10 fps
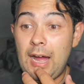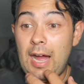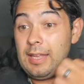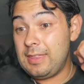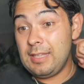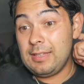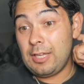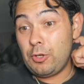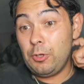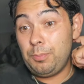they
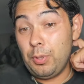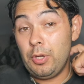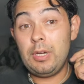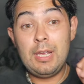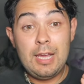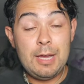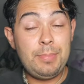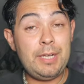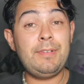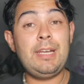could put a
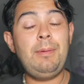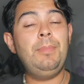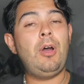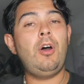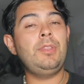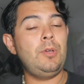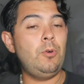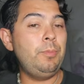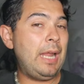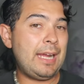bit of a number on the
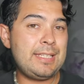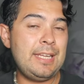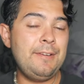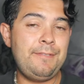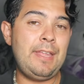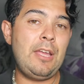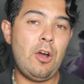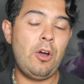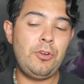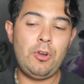All Blacks if they
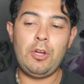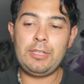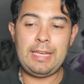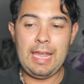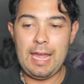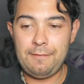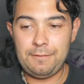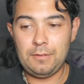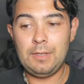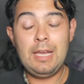are not
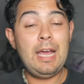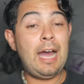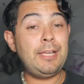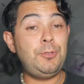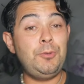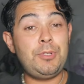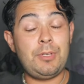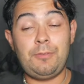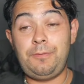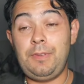careful. I do
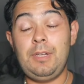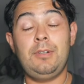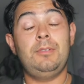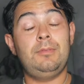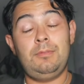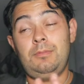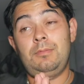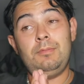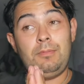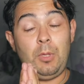still feel
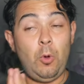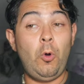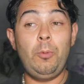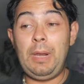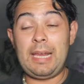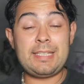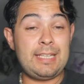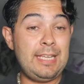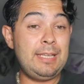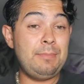the All Blacks
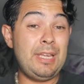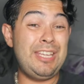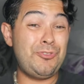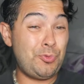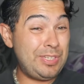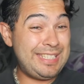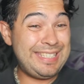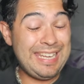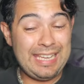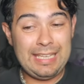team is
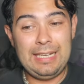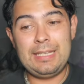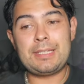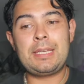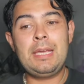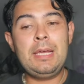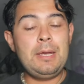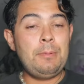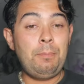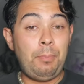ridiculous,
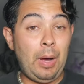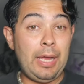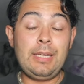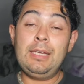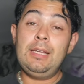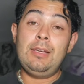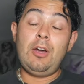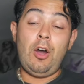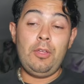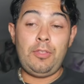but
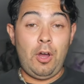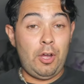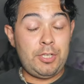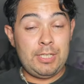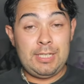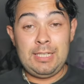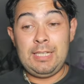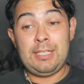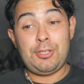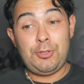the
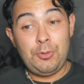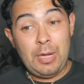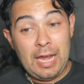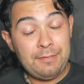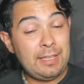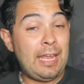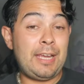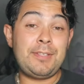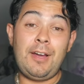Argentinians do have the likes